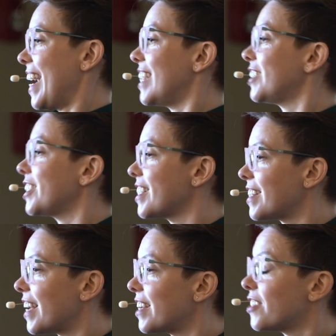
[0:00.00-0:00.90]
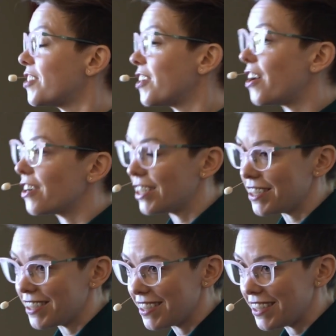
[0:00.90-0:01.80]
And she said,
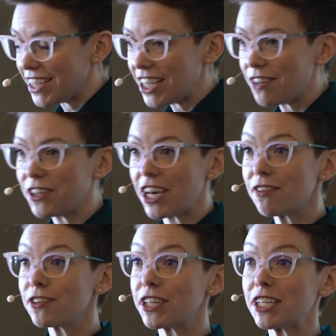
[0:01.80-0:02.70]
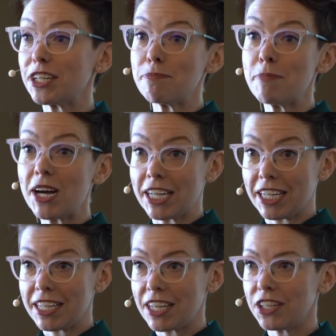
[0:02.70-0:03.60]
"Darling, if you ever need any
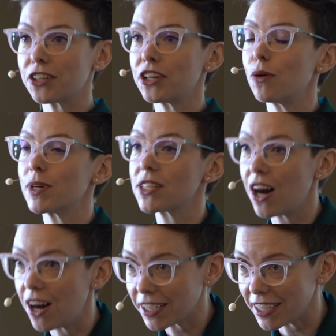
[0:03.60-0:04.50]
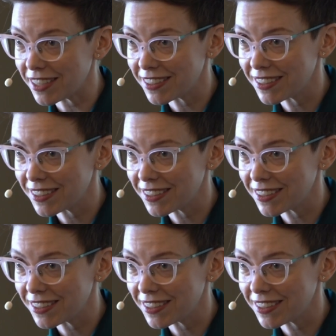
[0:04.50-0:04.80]
money, you can always hawk it."